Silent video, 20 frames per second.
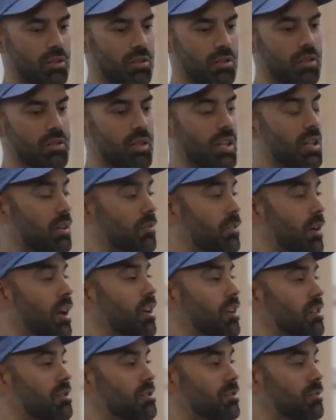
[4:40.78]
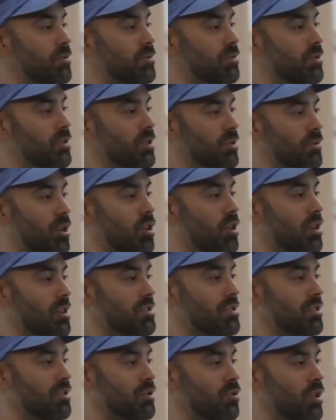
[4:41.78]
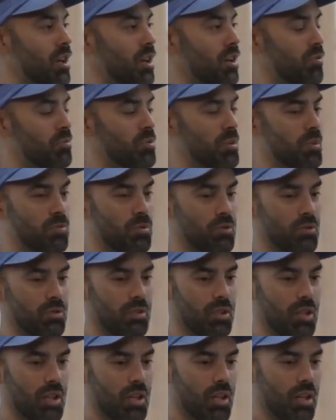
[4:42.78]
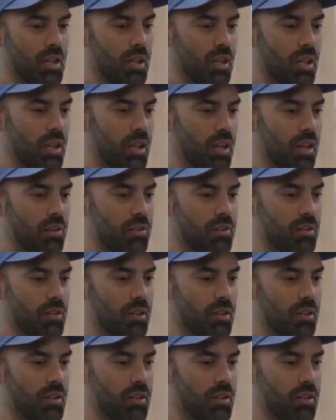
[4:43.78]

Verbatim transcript: to take advantage of, of artists and creative people. And